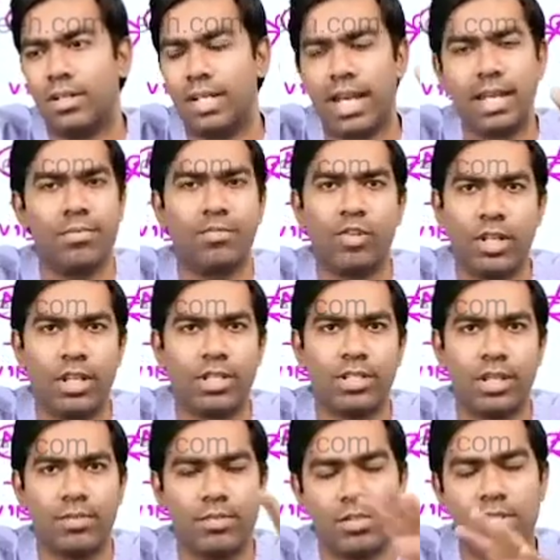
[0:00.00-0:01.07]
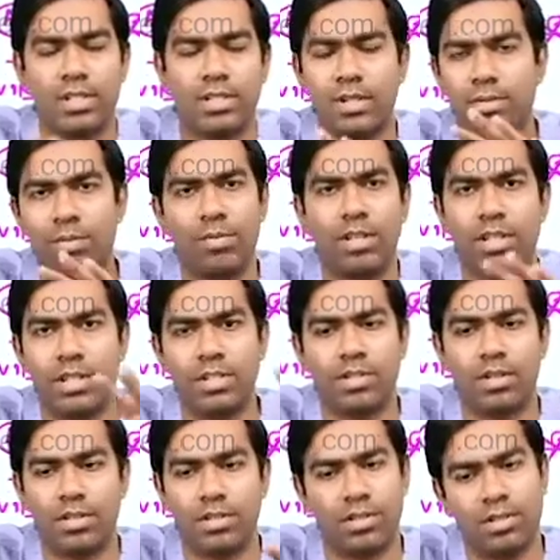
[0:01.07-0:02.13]
time for the exams, just remember these
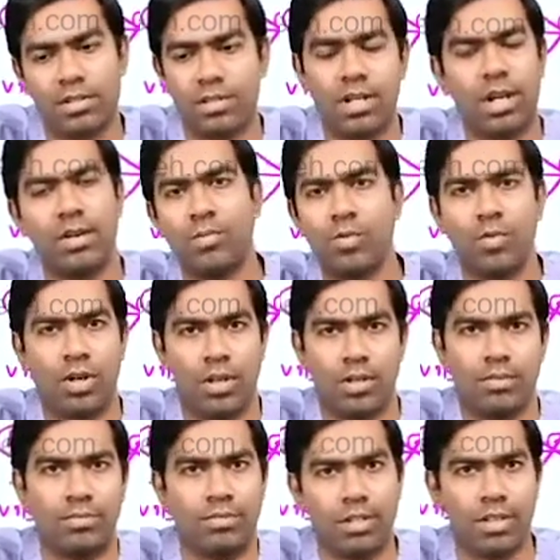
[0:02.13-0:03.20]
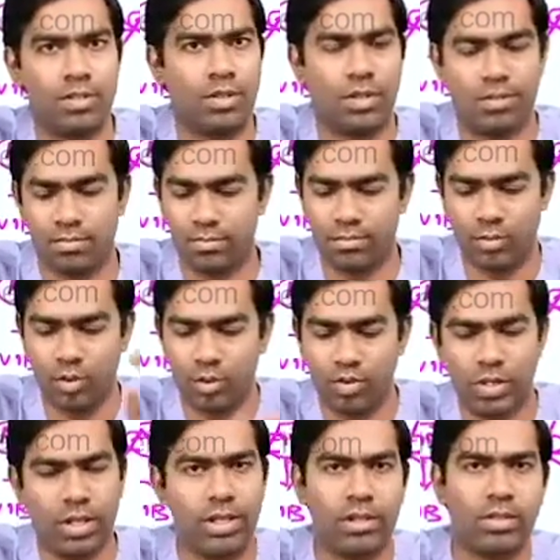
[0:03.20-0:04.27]
causes and move on, that's all.
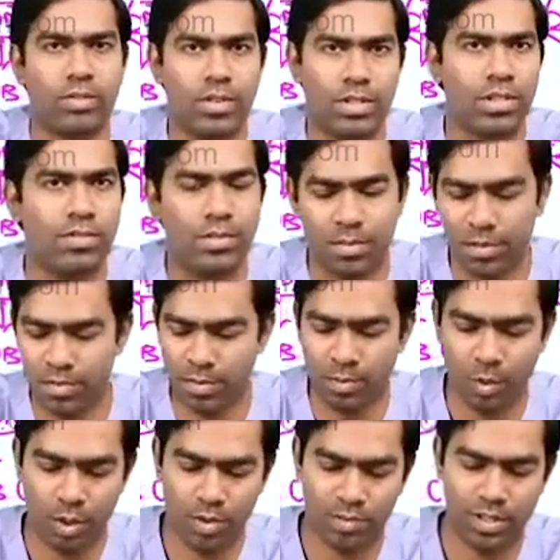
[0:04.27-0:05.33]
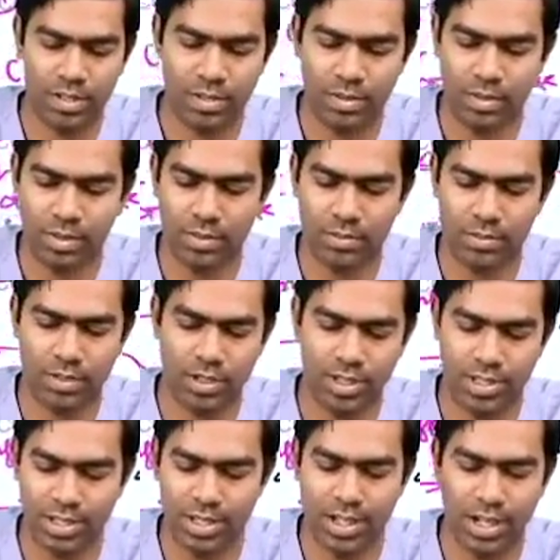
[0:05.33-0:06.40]
Usually question will be from one of these only. So
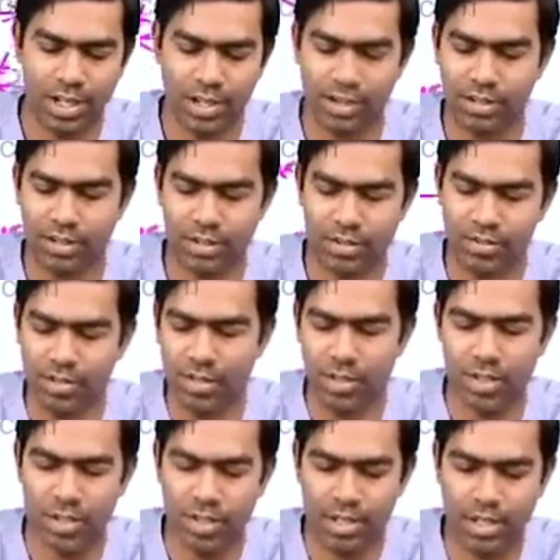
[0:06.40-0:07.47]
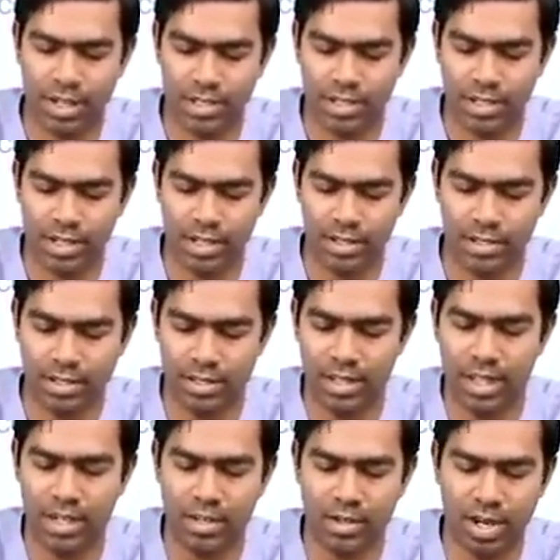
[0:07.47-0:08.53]
these are the etiology of SAIDH.
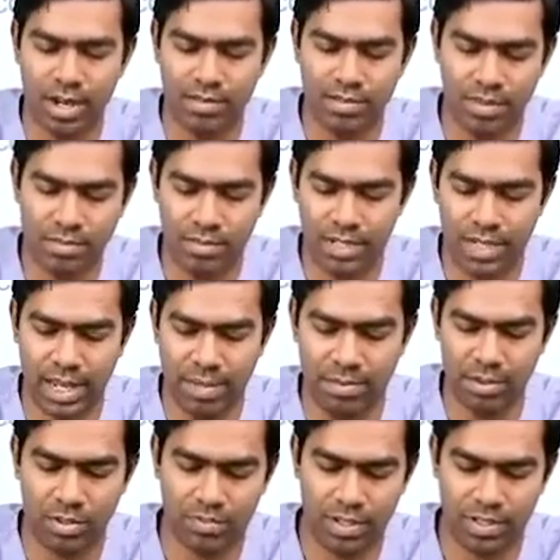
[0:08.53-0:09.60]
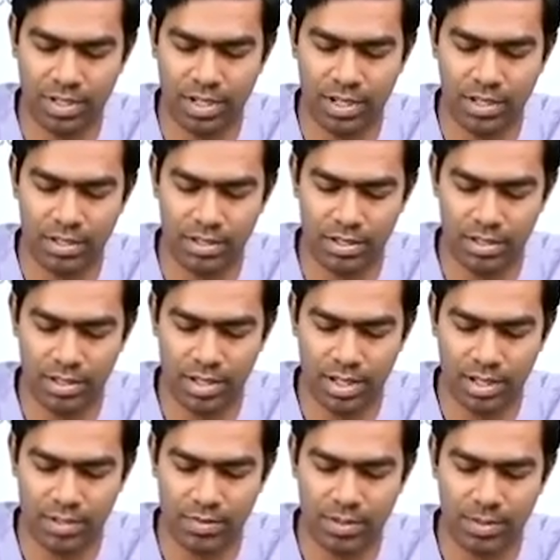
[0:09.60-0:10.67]
Then you have some types of SAIDH
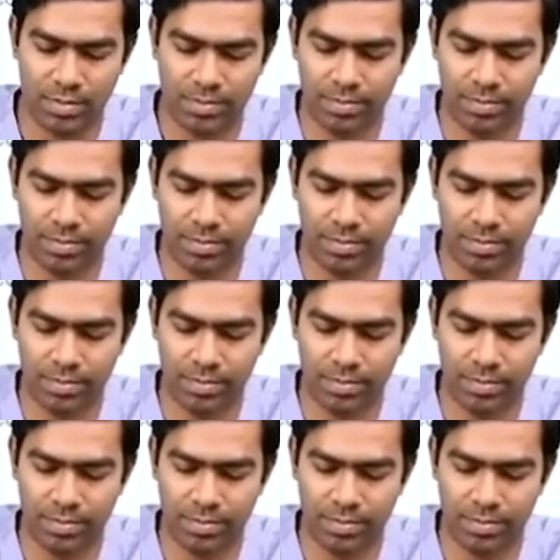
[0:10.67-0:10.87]
as well.